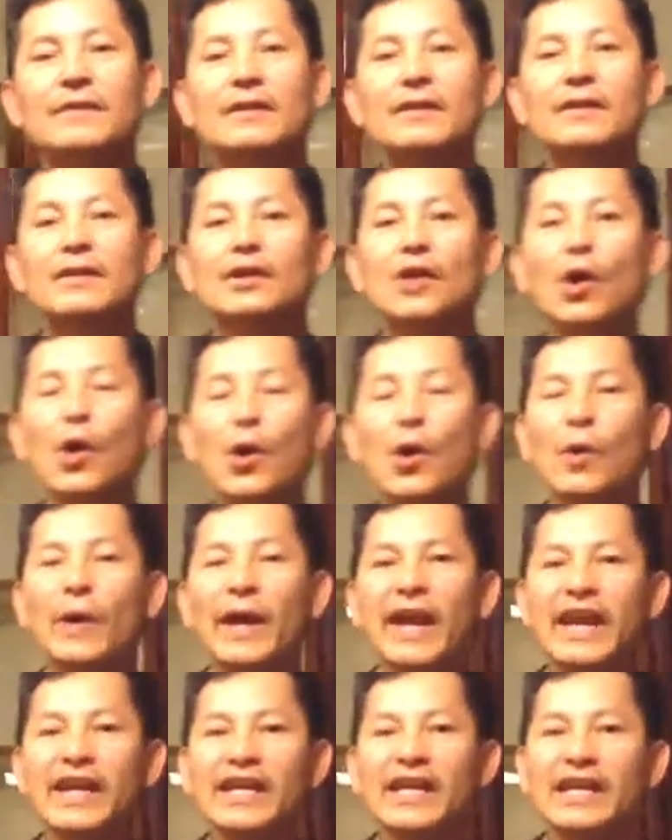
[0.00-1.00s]
No
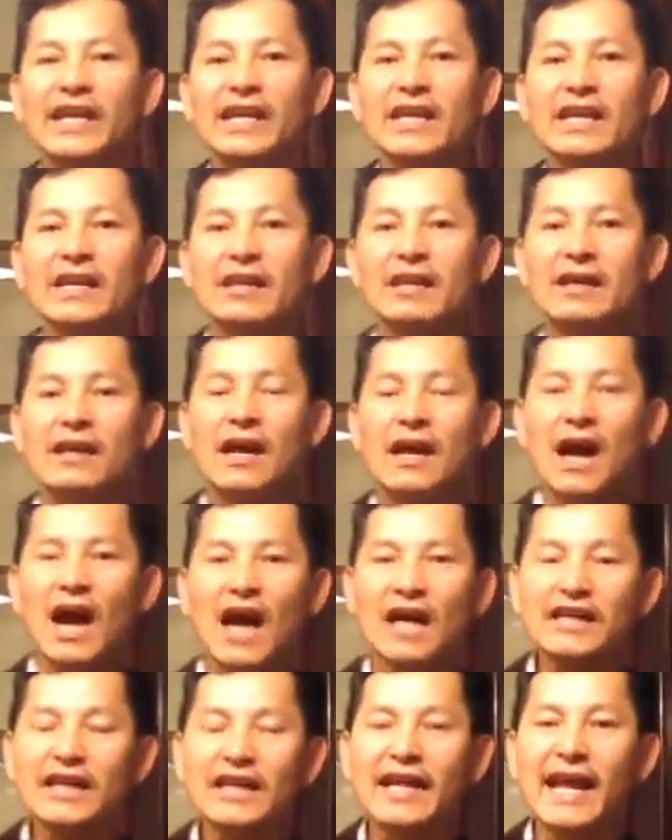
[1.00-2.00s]
any
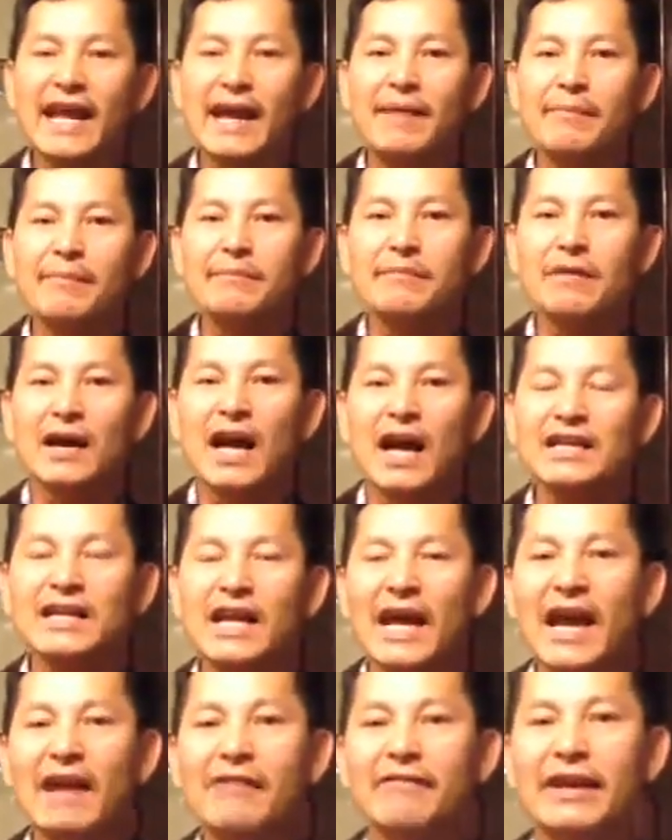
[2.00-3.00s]
other name under
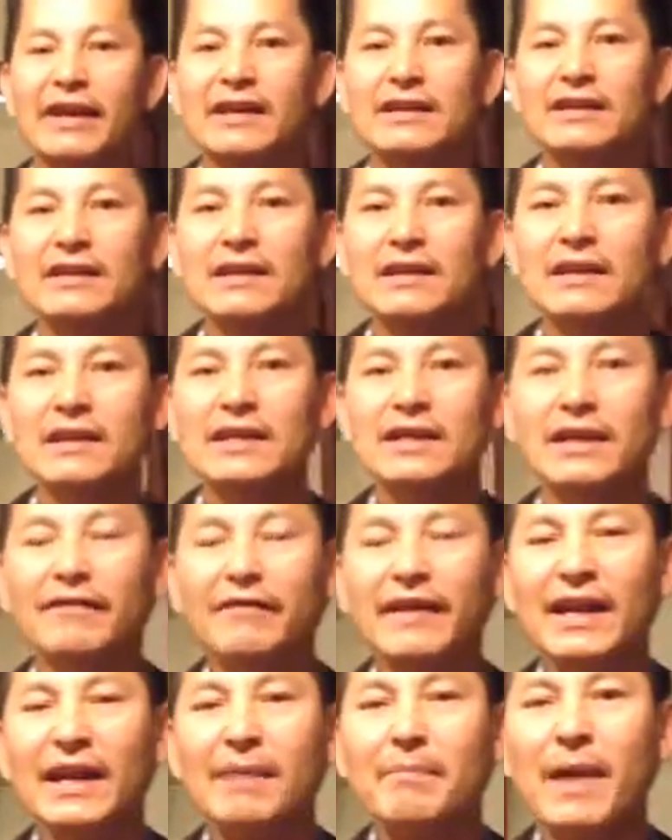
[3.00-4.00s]
heaven
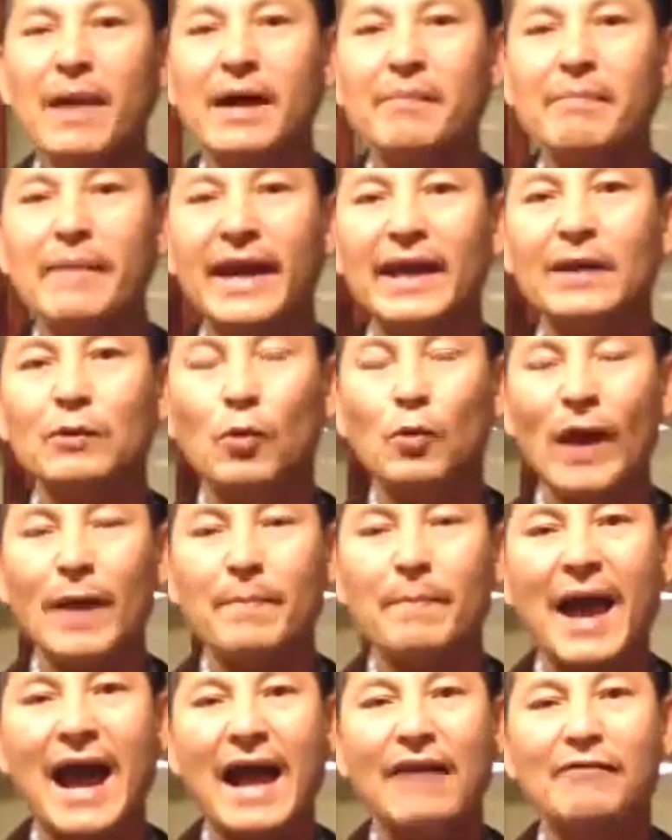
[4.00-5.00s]
given among men
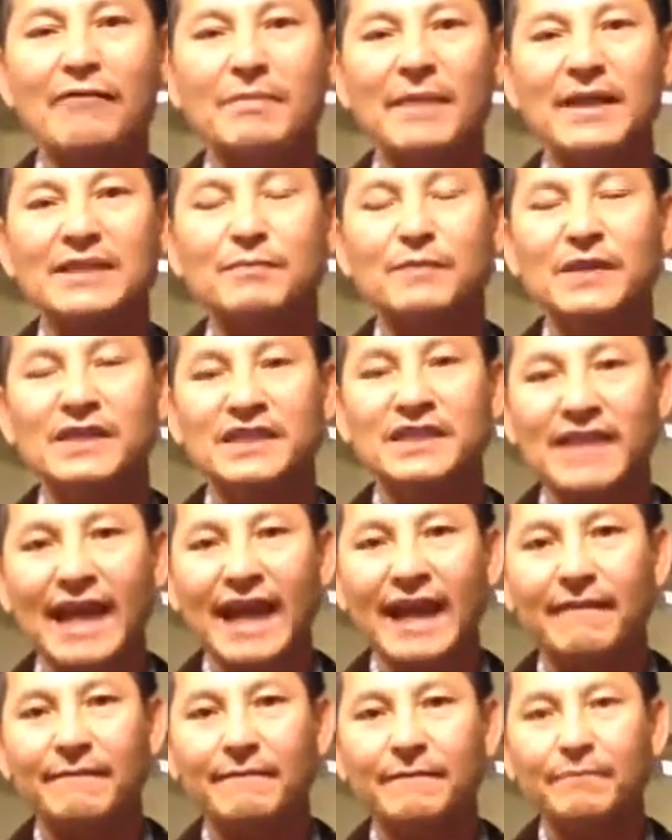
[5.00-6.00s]
whereby we must be
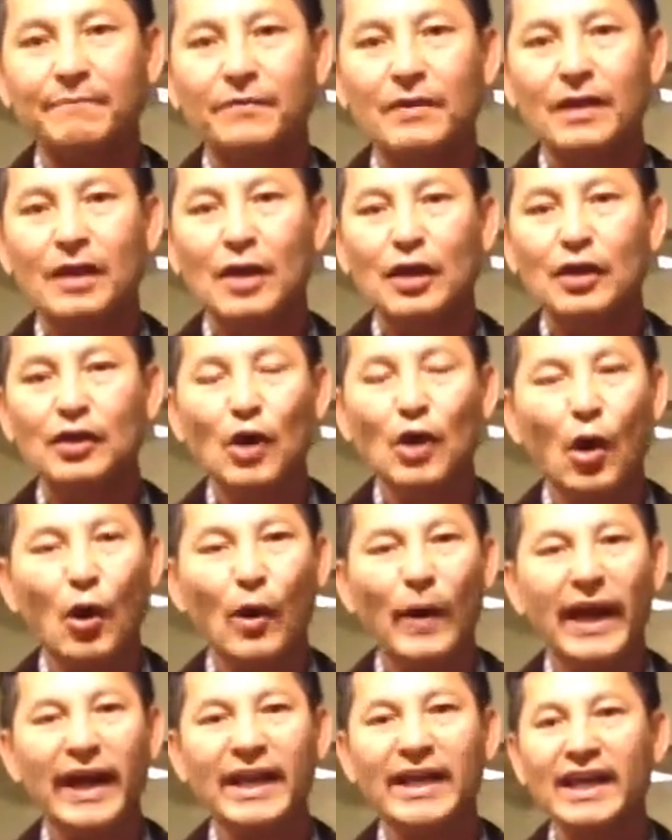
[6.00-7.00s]
saved. No
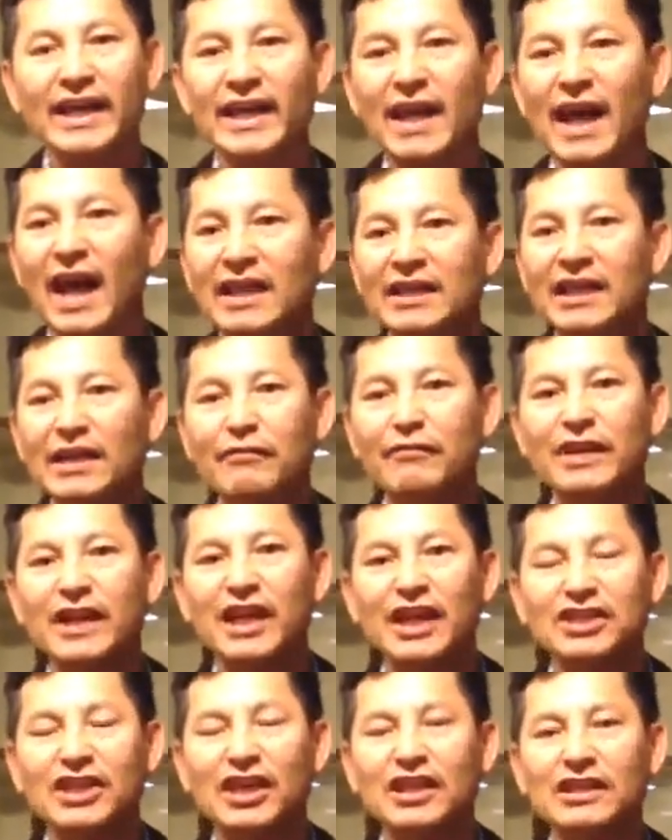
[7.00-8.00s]
any other
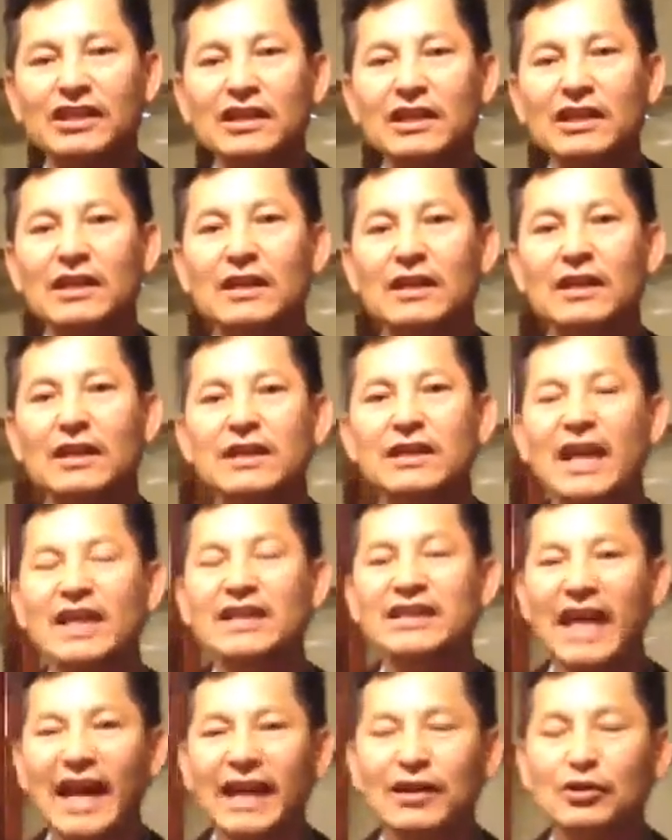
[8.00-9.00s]
religion can
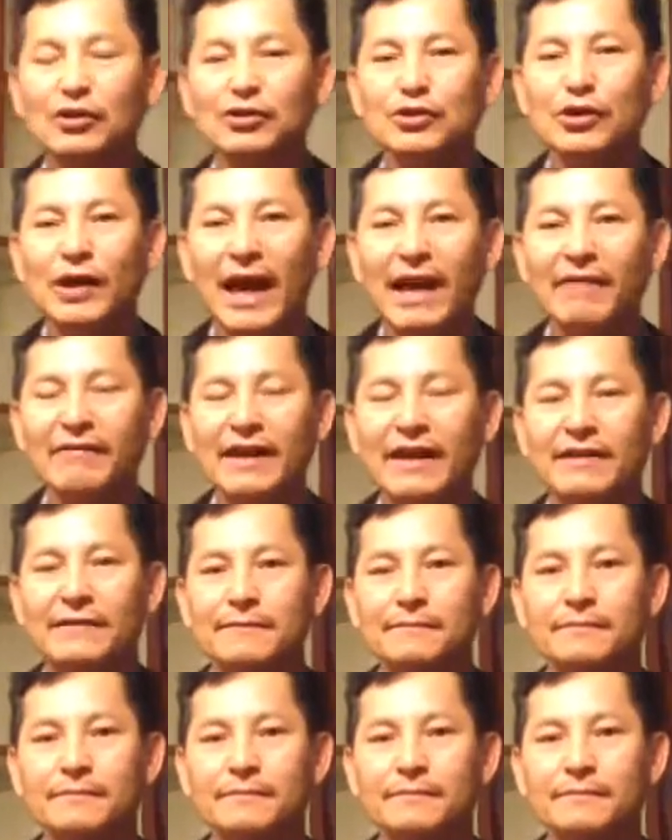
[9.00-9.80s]
take you to heaven.